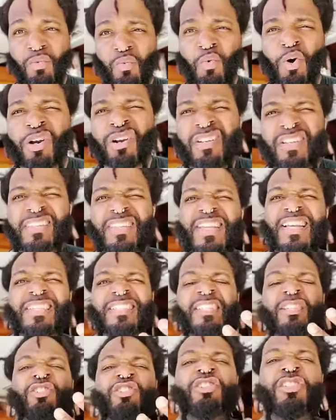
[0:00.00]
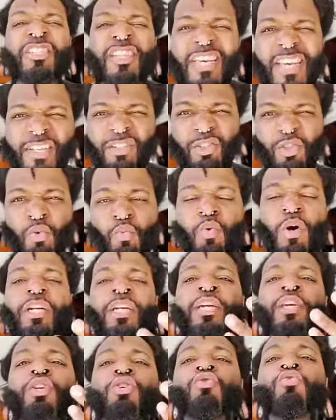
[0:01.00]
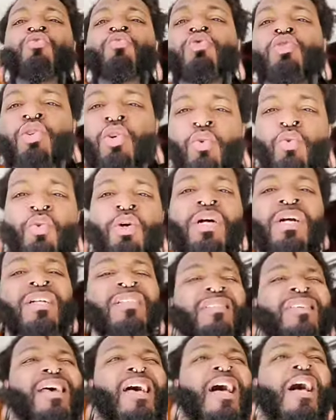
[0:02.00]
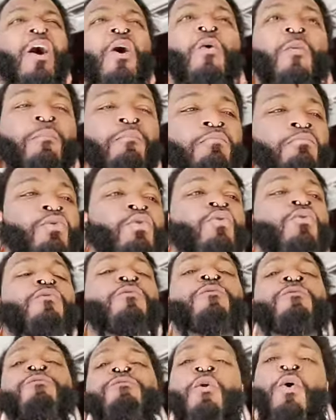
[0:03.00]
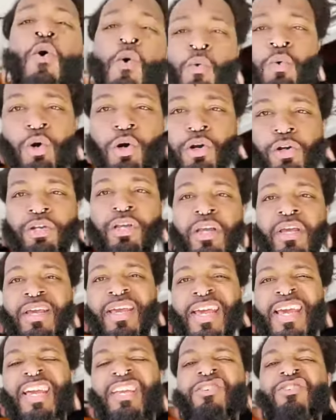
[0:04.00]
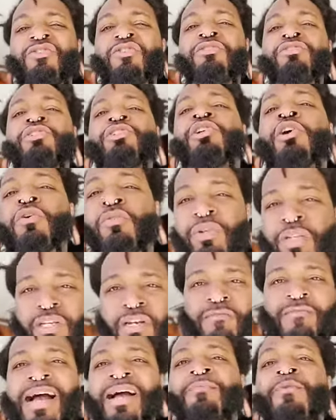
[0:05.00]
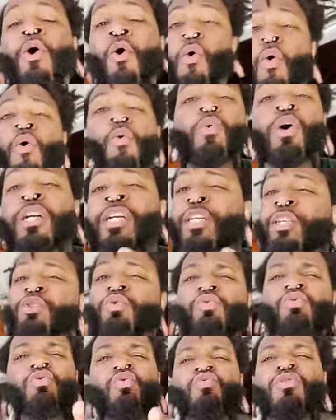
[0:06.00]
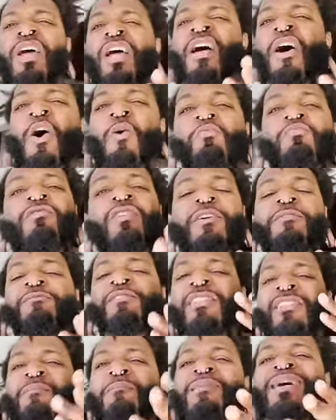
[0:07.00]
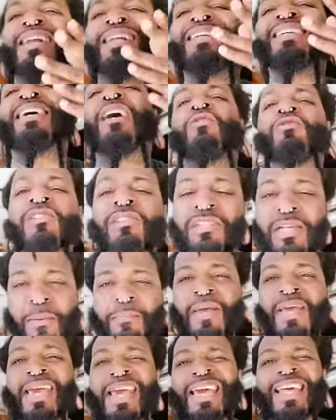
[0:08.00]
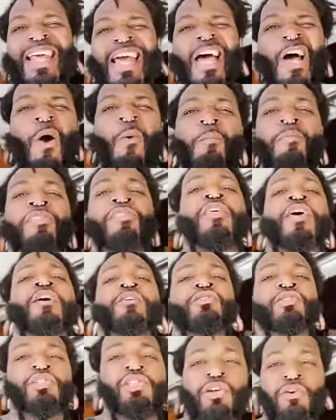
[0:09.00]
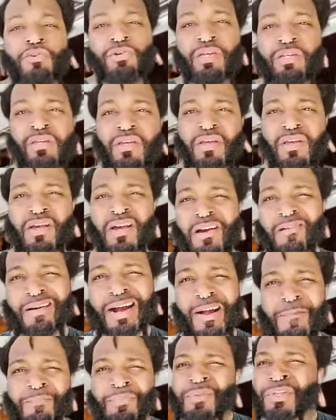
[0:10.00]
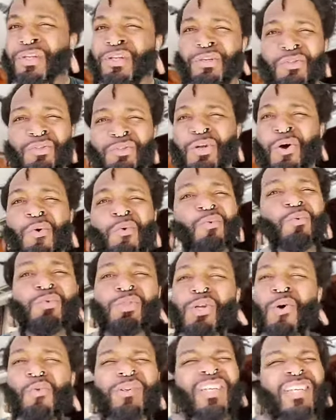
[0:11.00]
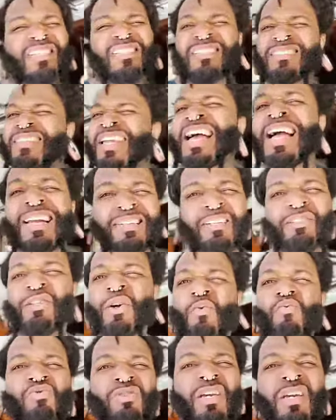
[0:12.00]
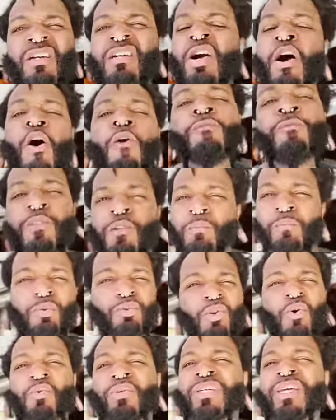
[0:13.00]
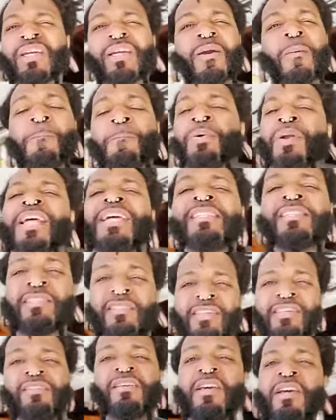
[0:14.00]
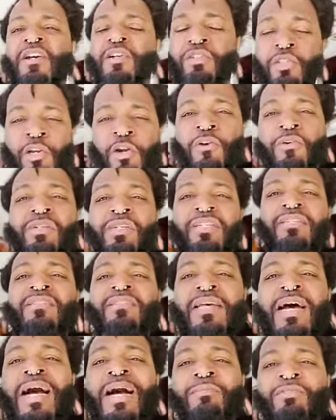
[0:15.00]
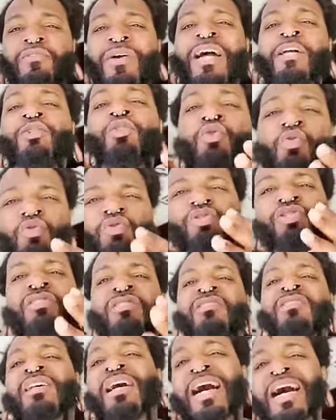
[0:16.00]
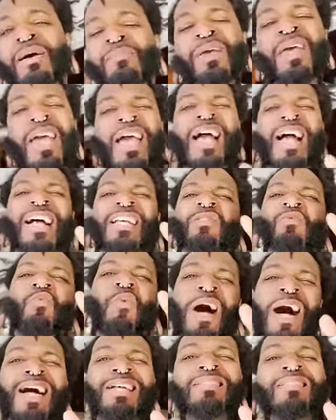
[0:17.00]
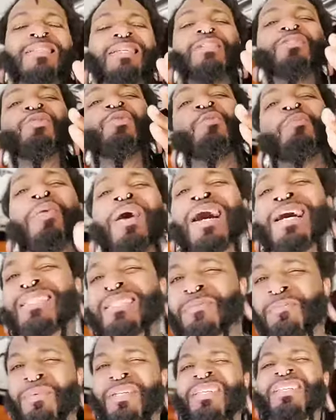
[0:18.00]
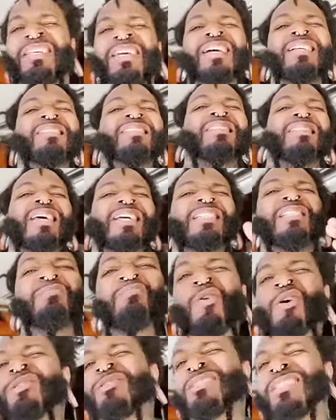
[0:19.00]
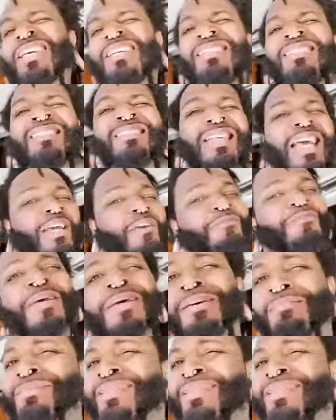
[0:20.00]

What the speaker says: What are the things that you can do? What can you do to help move forward in your journey? All right? Or what can you do to help lift somebody else up and help their journey? All right? Don't get stagnant. Don't get comfortable. Don't get complacent during these times, right? Use your time as wisely as you possibly can. Stay smart, stay safe.